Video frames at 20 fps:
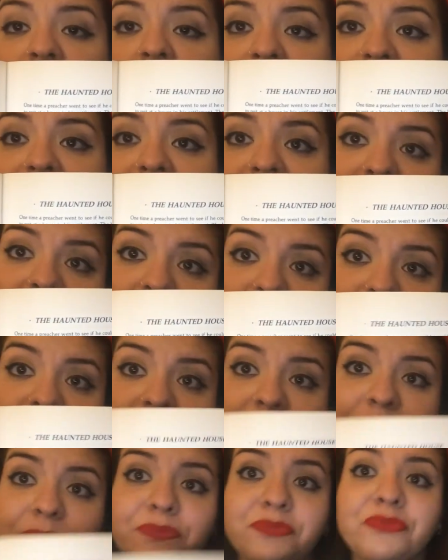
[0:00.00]
The Haunted
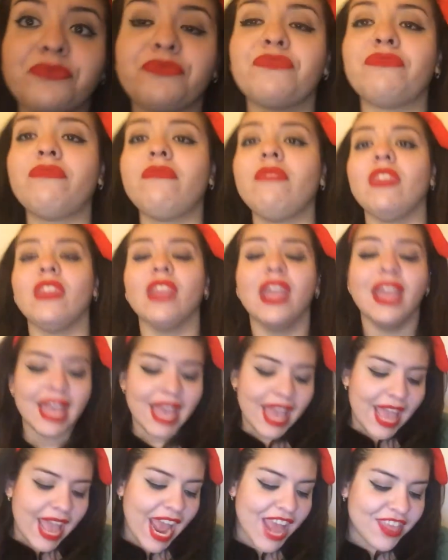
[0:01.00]
House.
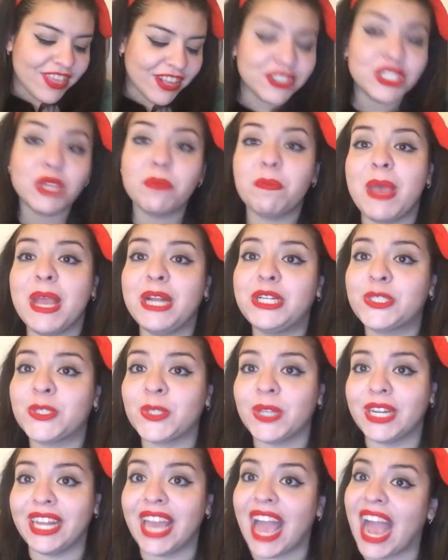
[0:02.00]
And there's a
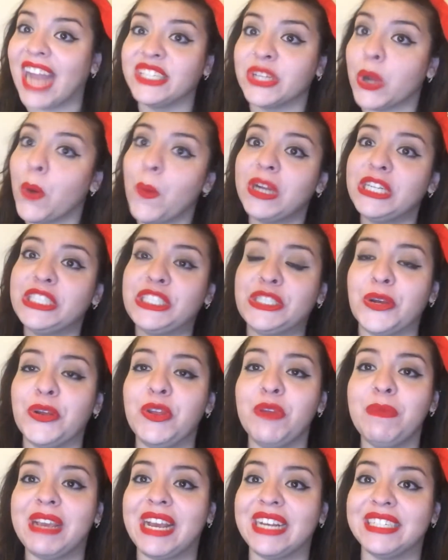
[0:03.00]
picture in it I don't want to show
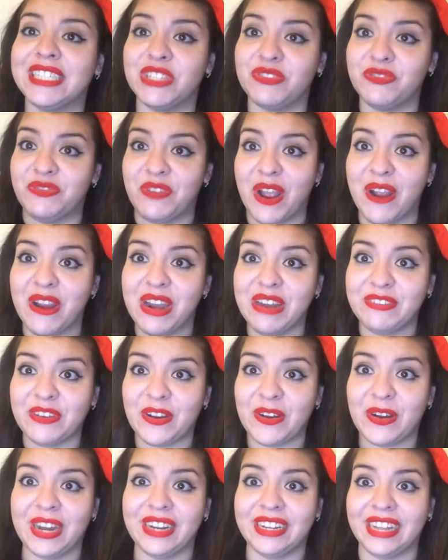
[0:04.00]
you because it's very,
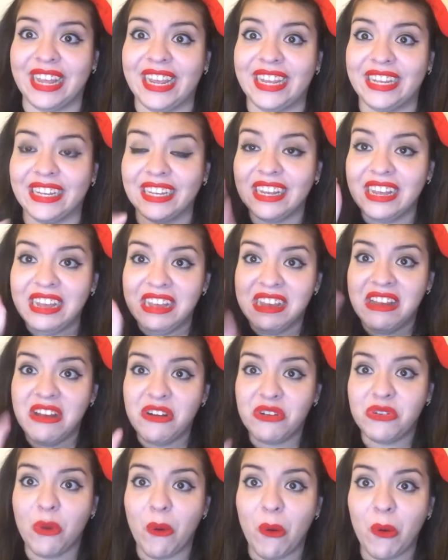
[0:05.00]
very like
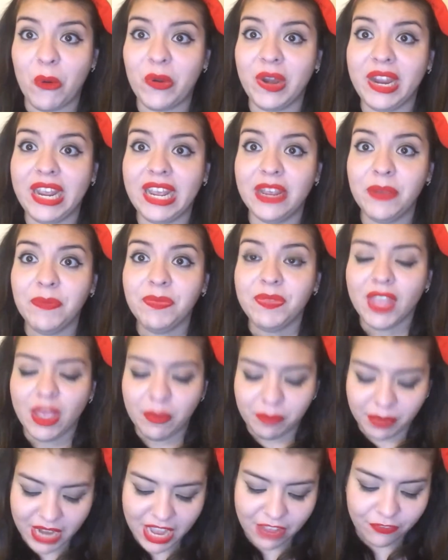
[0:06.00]
gory.
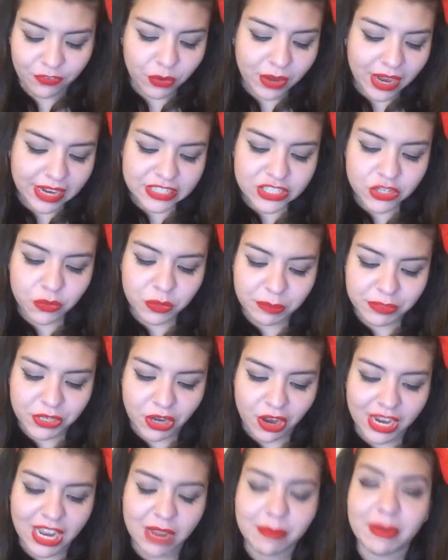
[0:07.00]
But if you guys know what I'm
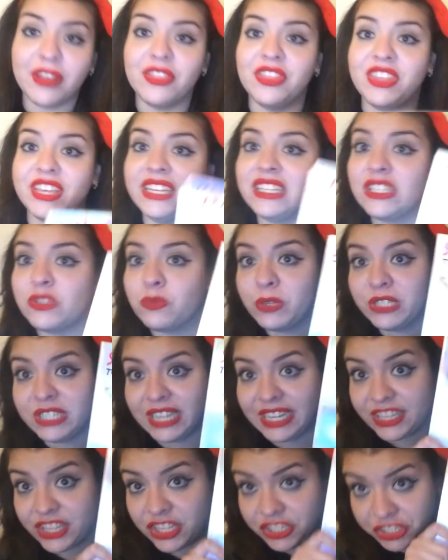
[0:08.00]
talking about, this
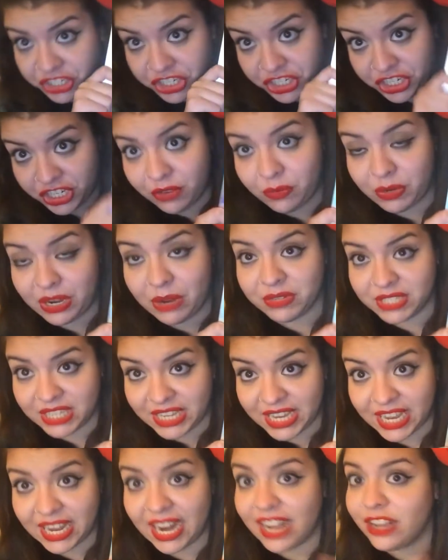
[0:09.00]
was like the shit when I was
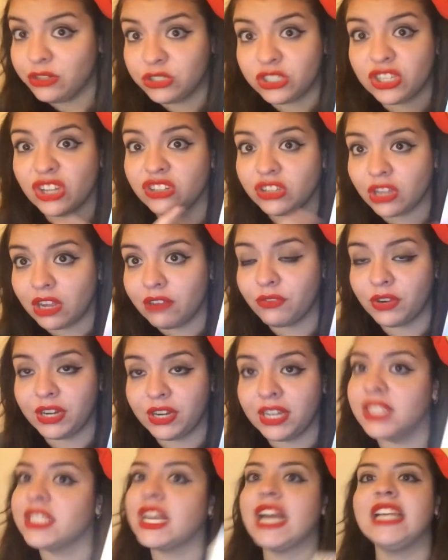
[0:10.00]
a kid. I used to love
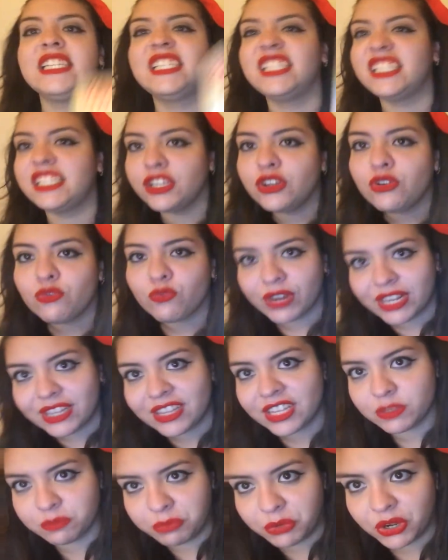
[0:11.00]
reading this. I still read
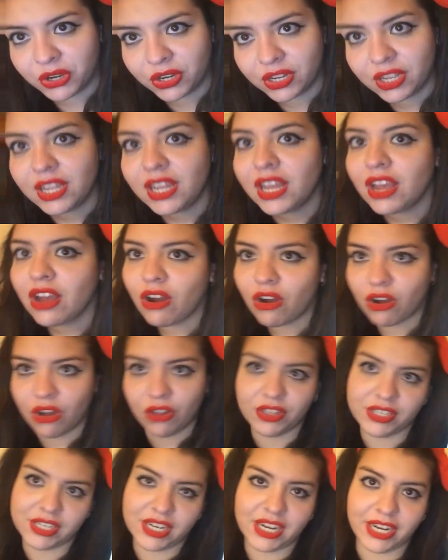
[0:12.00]
this book
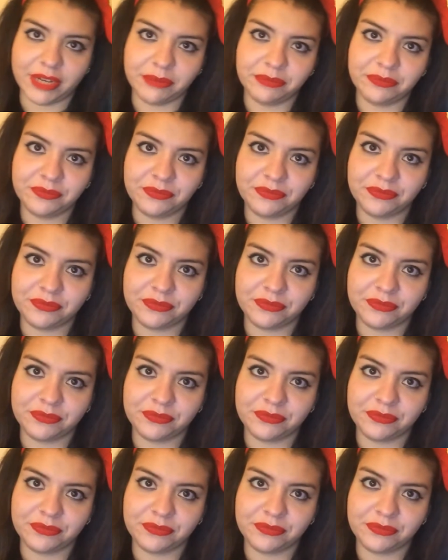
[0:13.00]
all the time.